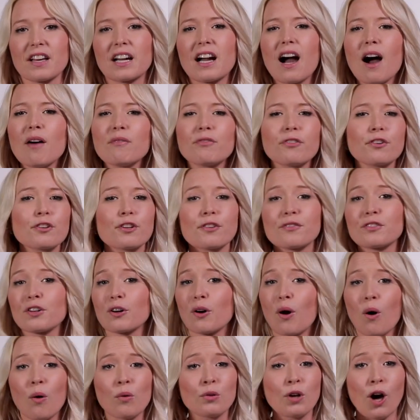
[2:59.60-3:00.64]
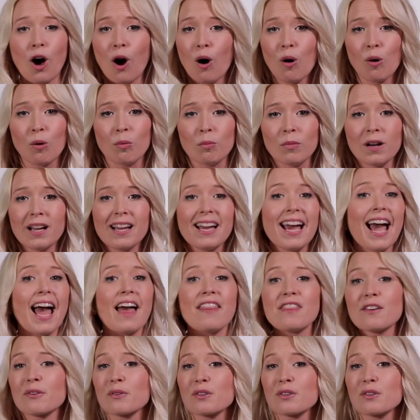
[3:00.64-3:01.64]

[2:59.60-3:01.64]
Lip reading: in the comfort of your own home, and